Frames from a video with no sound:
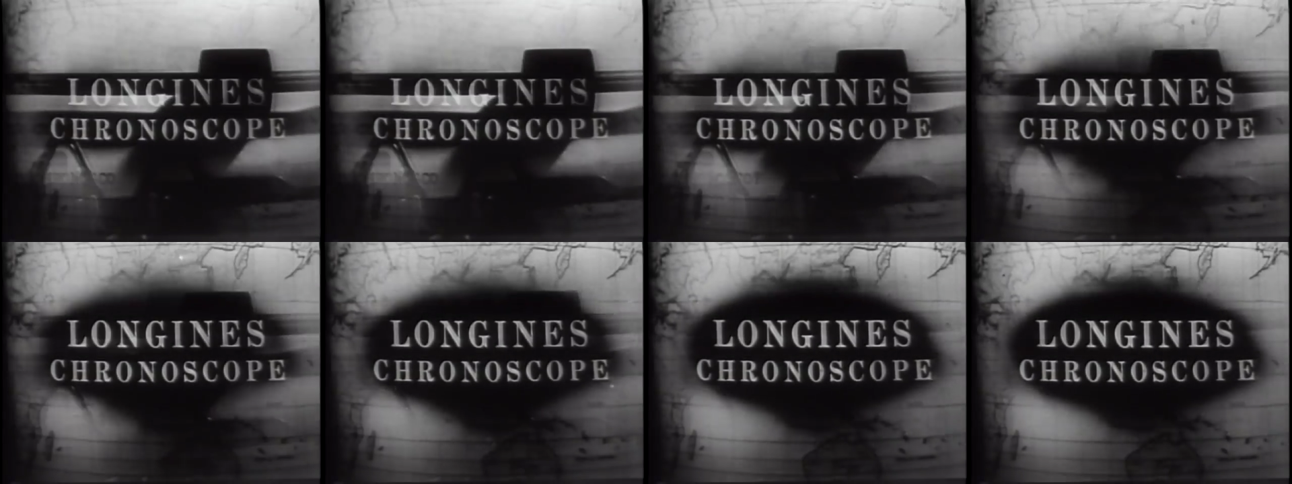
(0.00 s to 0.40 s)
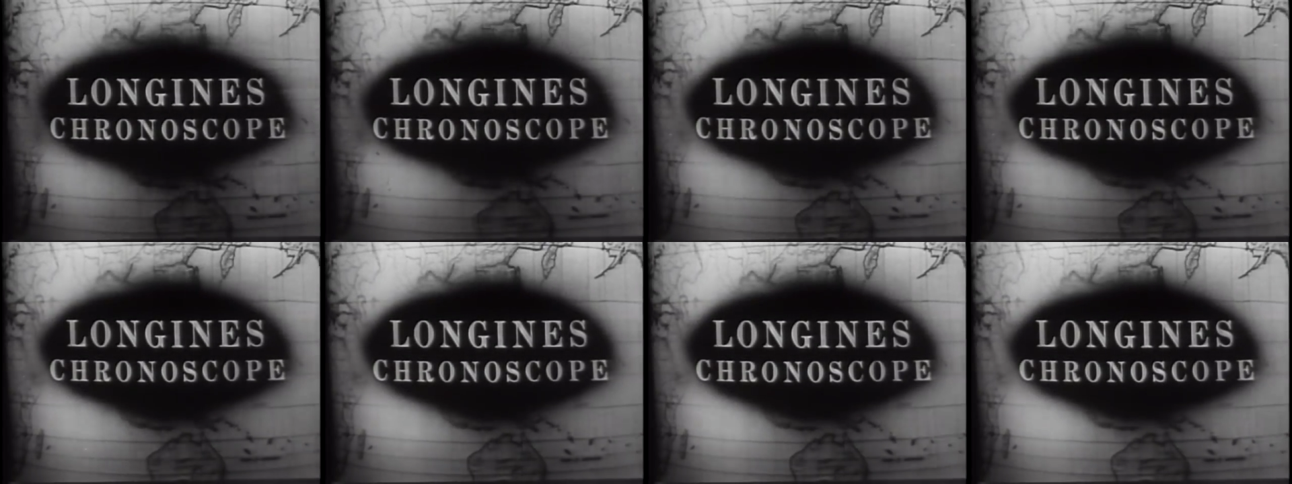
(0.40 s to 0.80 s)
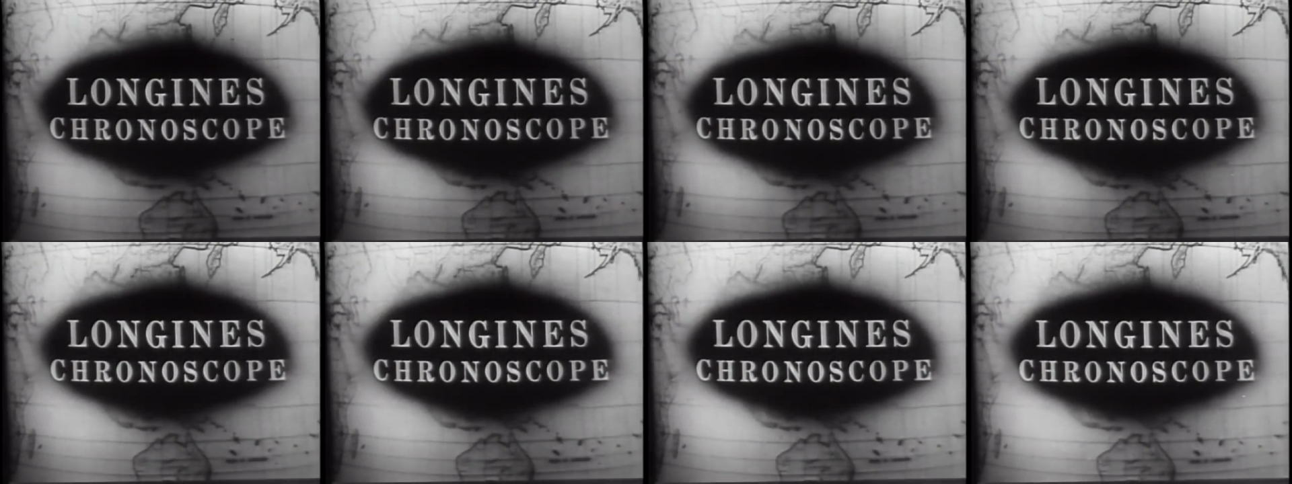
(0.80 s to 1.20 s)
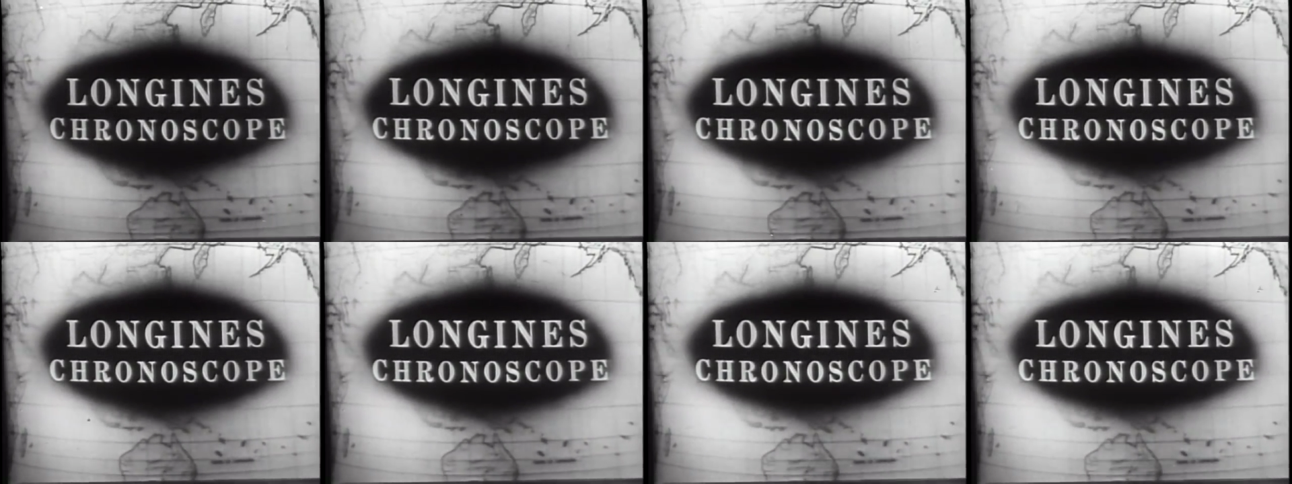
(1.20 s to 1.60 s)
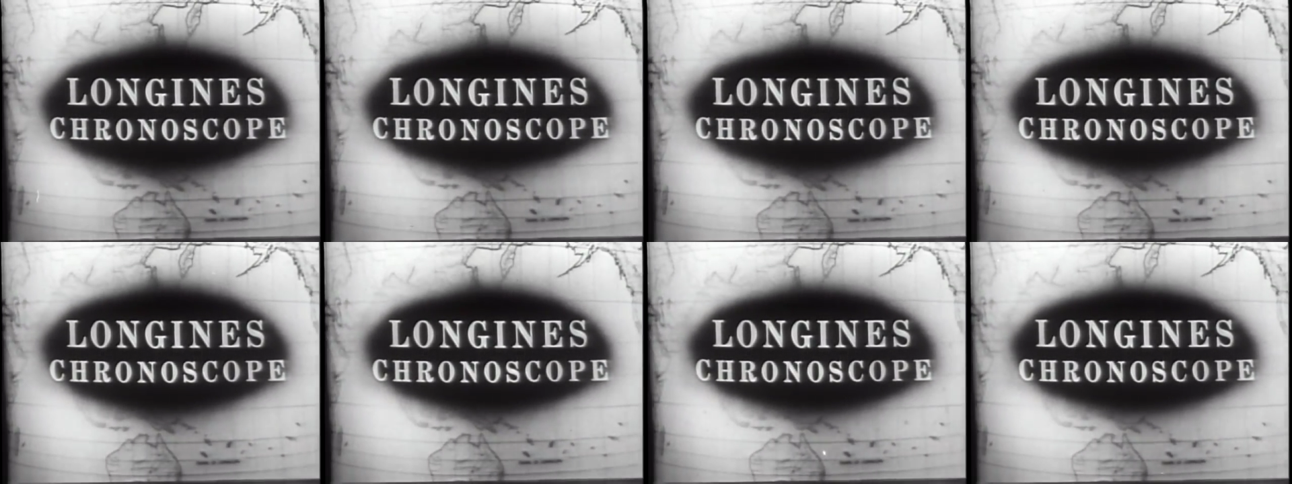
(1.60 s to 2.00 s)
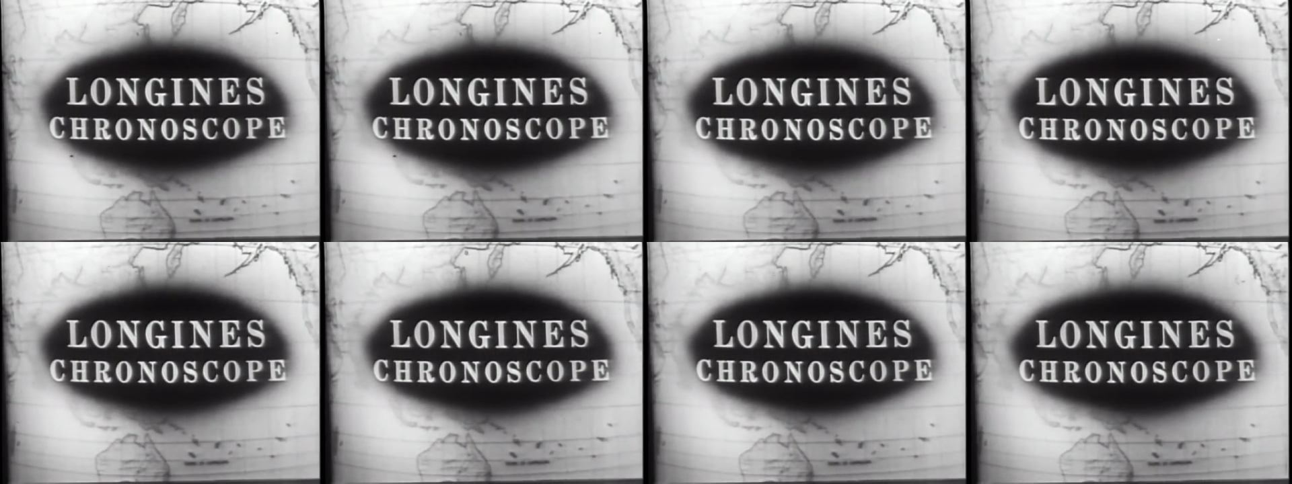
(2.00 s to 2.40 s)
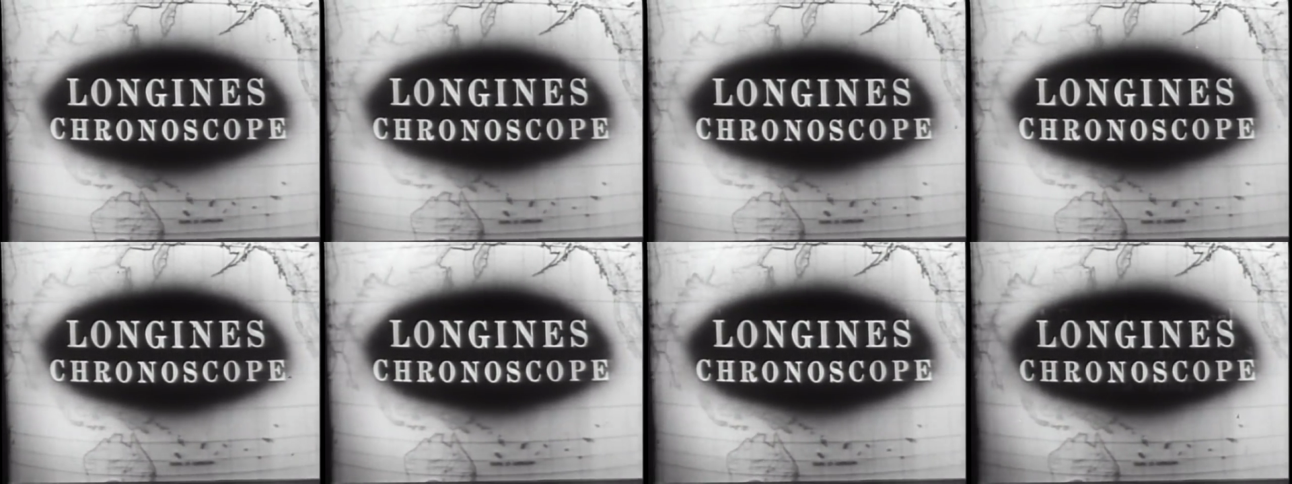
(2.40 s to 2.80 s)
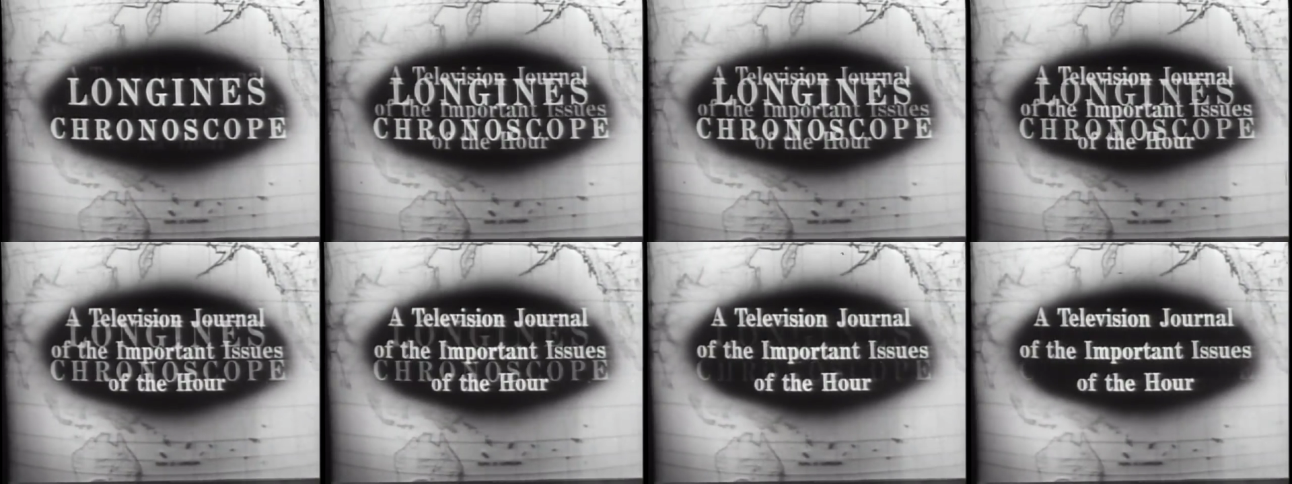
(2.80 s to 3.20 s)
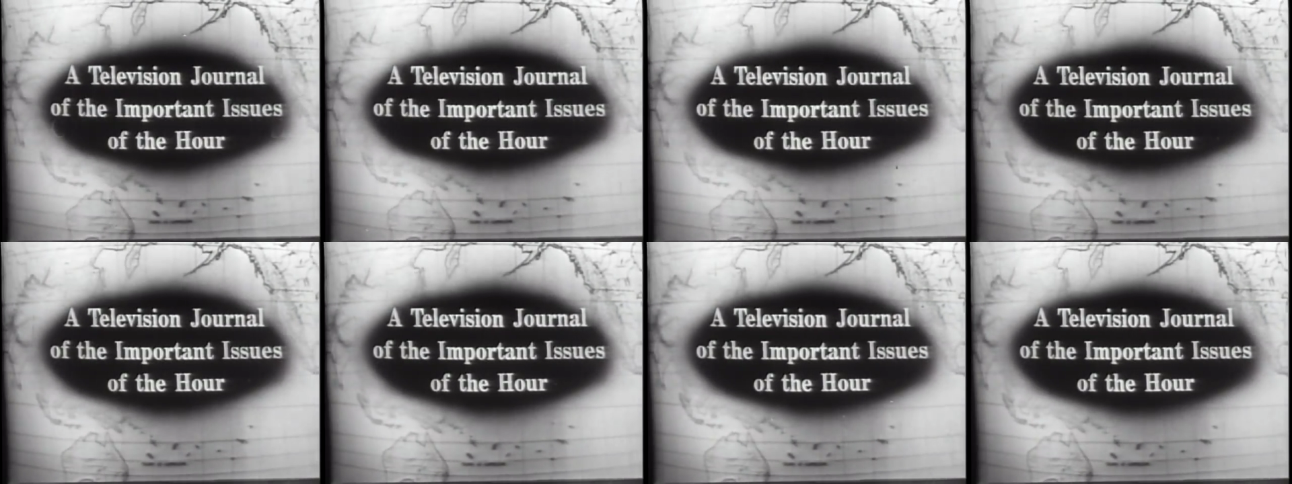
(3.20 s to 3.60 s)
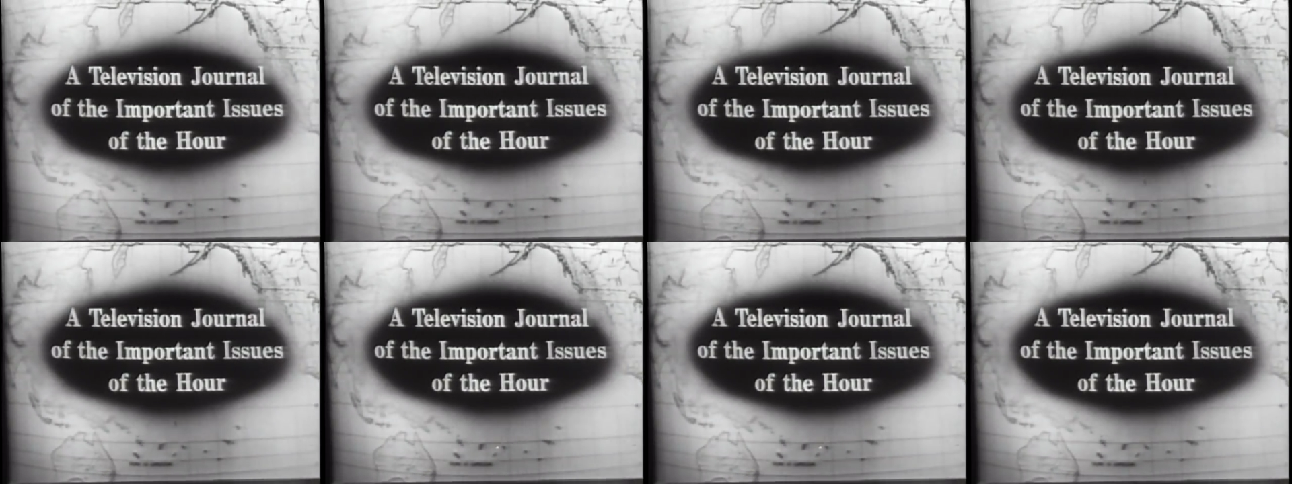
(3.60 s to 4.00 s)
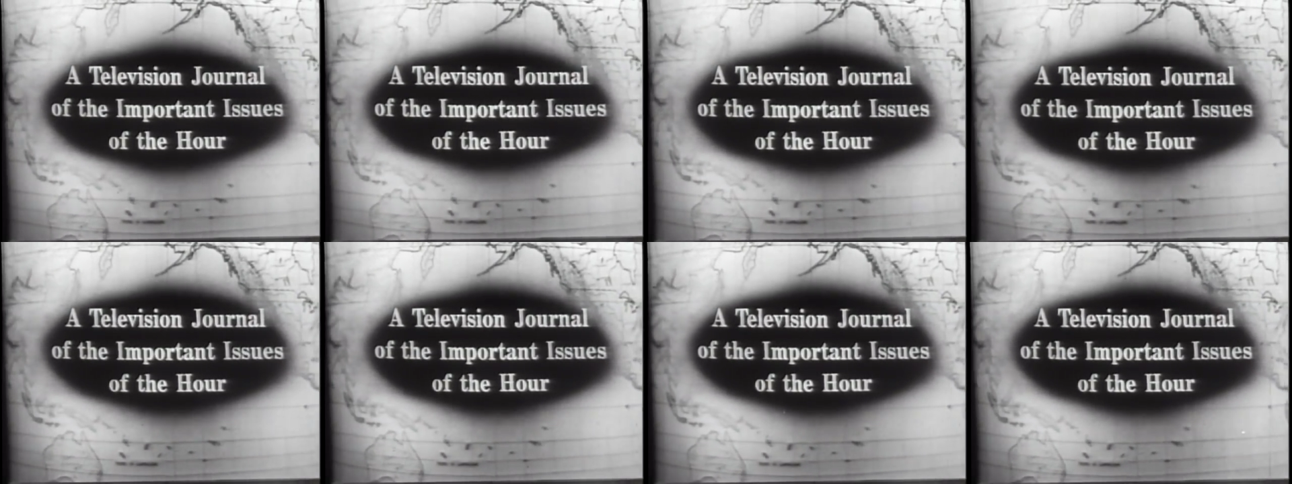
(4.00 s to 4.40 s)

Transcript: Nobody's mouth can be seen.